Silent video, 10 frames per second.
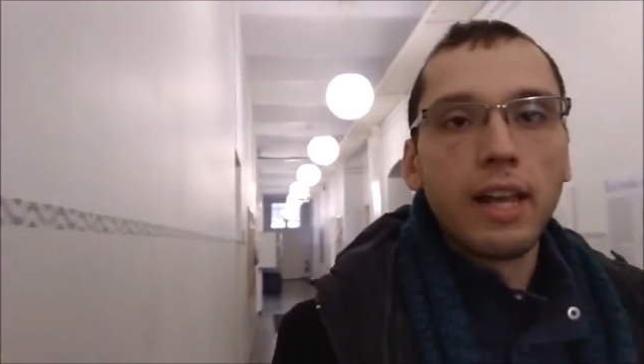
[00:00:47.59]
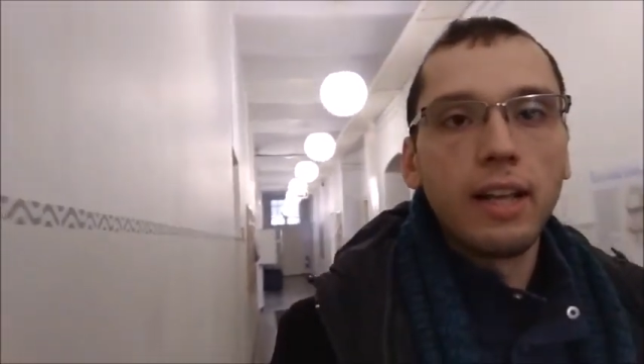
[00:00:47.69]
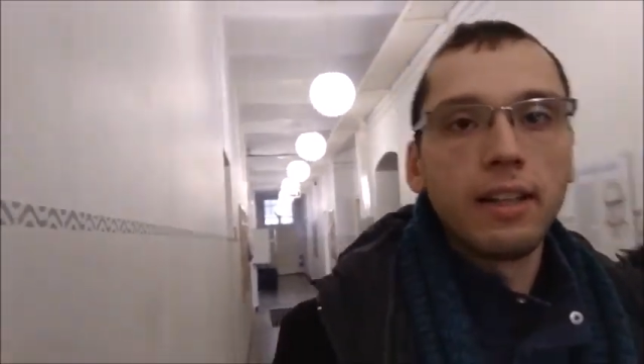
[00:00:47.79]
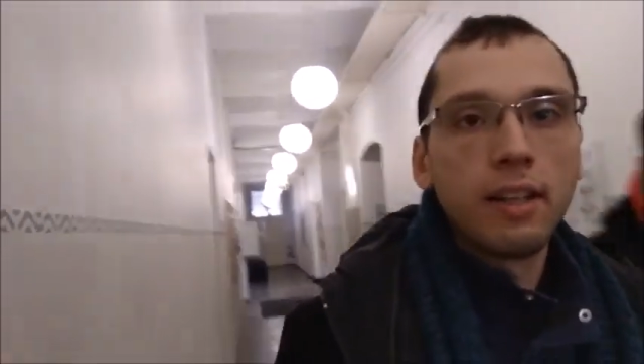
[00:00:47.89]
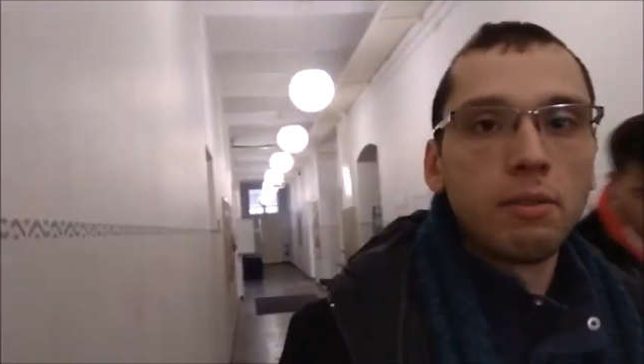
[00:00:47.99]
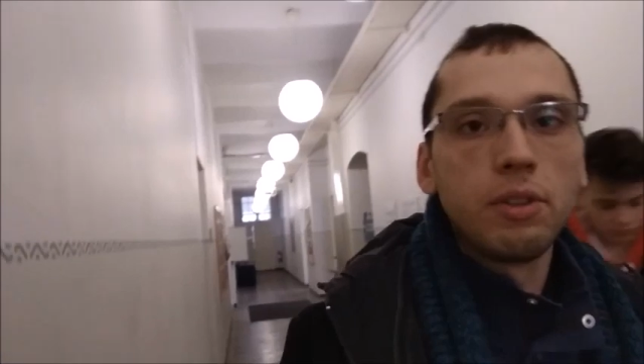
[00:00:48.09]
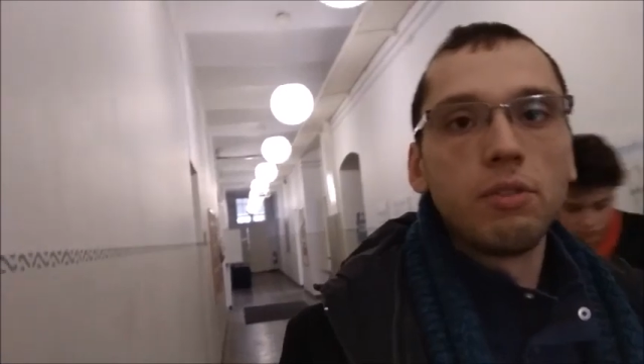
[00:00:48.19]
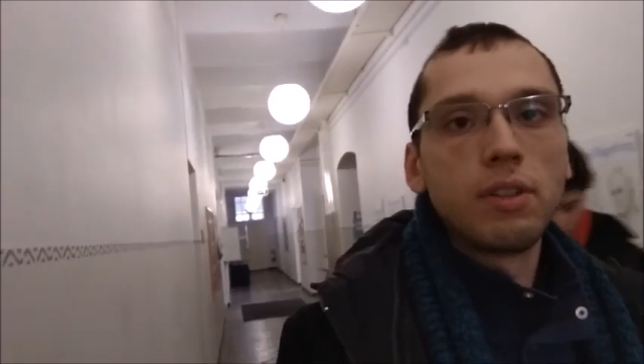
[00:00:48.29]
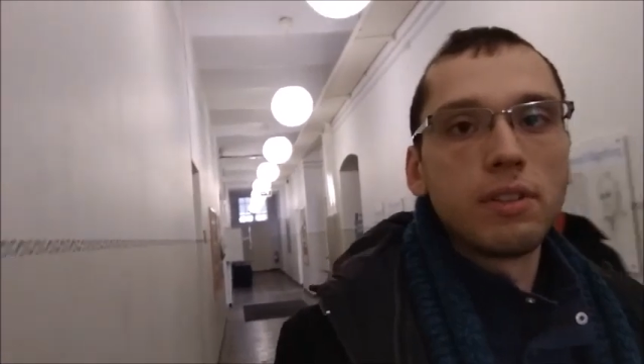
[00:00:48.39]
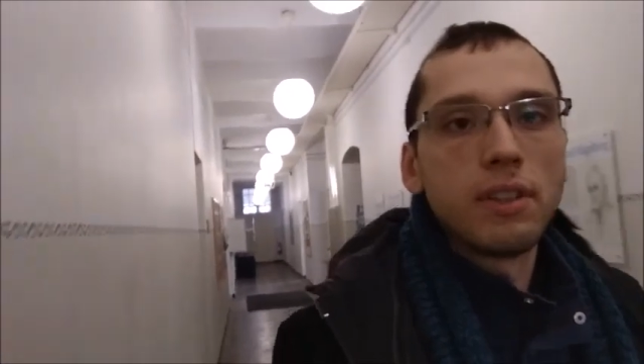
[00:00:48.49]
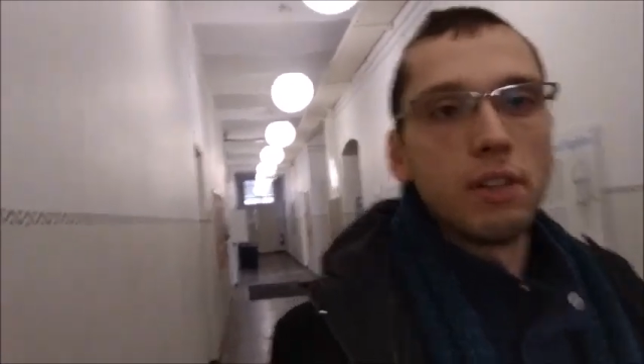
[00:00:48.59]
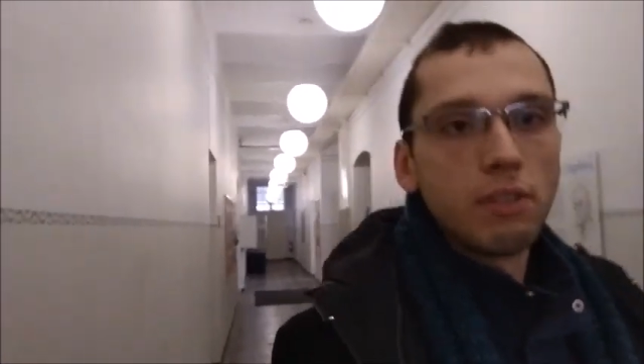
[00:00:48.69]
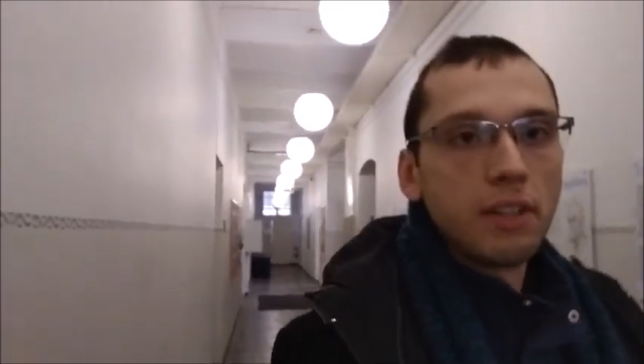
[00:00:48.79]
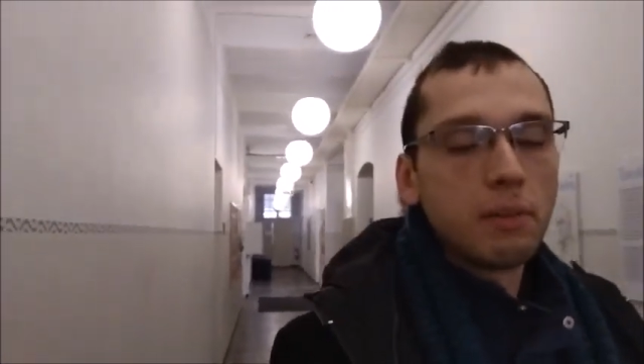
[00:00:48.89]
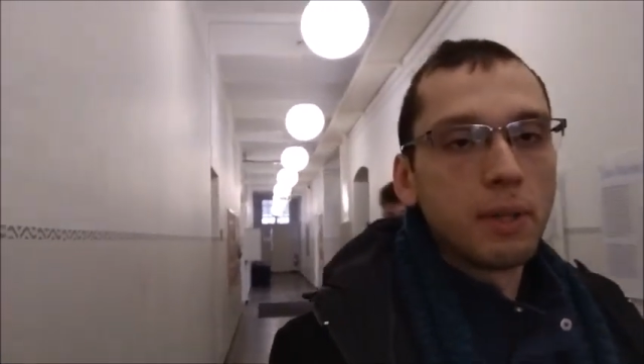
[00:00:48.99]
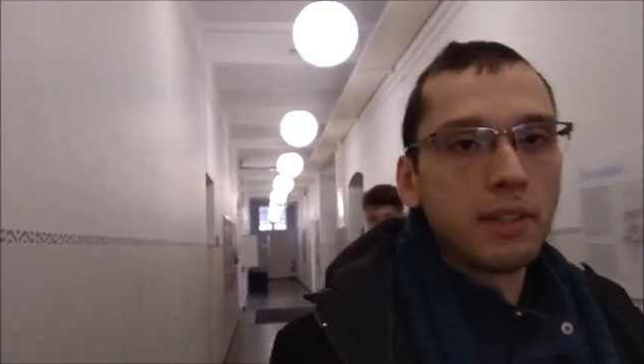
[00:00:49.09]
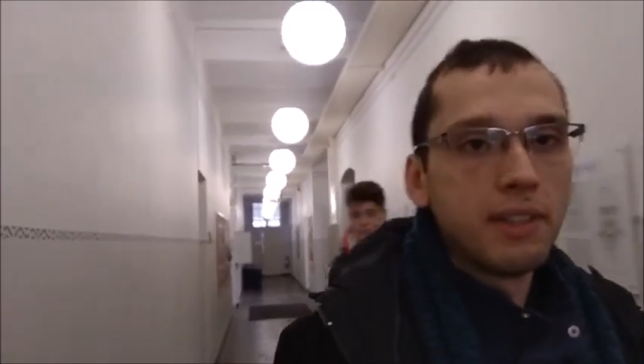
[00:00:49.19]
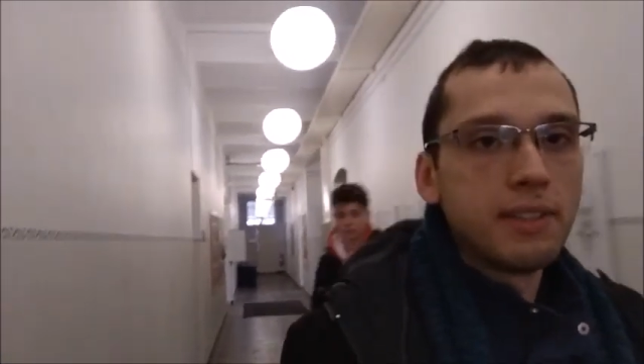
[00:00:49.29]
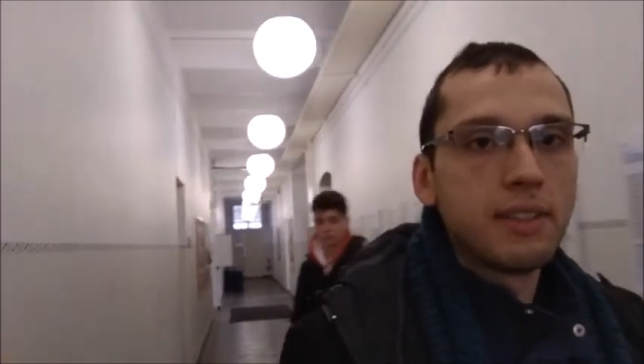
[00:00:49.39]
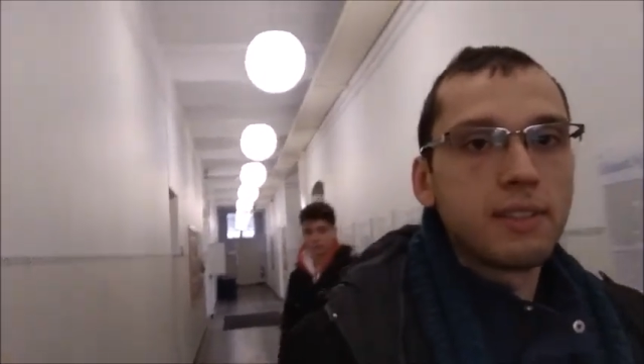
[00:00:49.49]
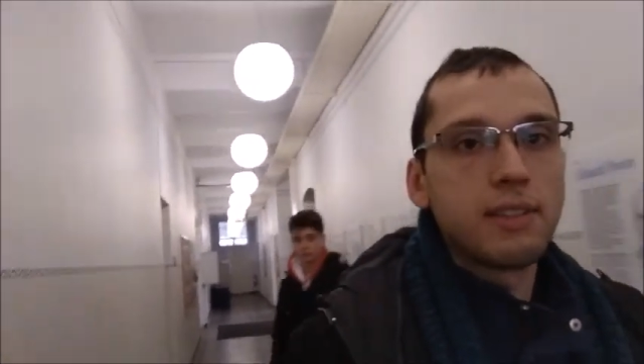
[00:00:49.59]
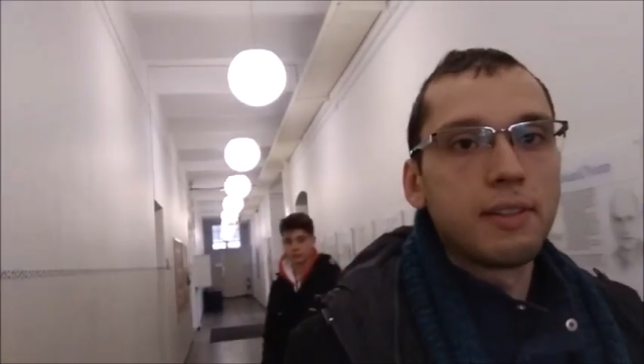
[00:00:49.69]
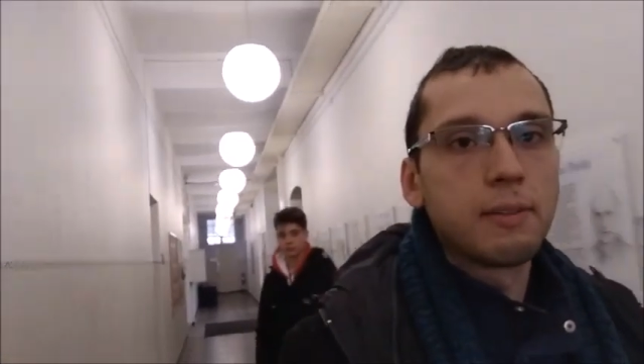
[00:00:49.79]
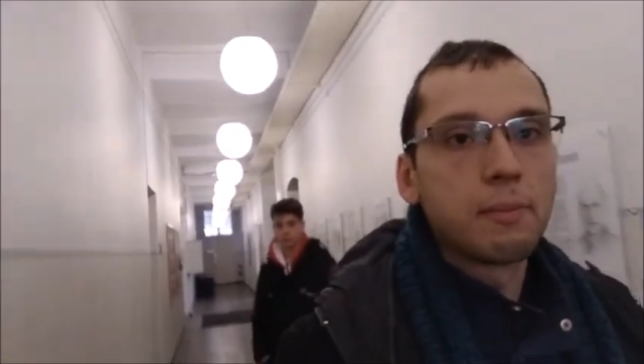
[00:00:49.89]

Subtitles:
and I will start writing my thesis.